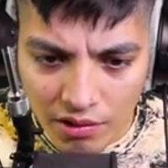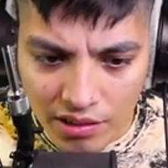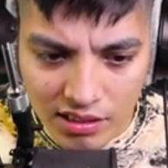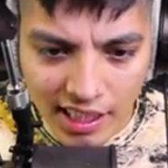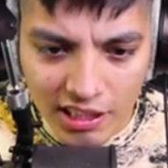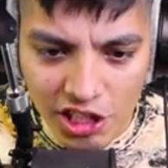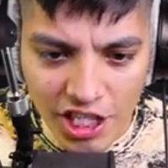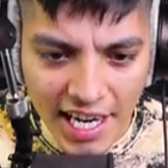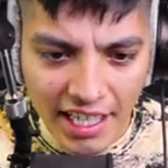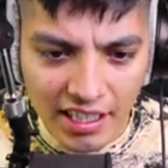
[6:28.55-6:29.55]
Oh, there's like a
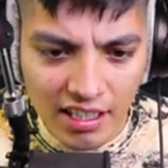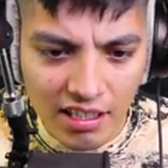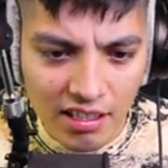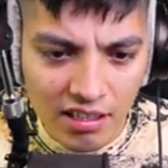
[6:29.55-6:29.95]
shack.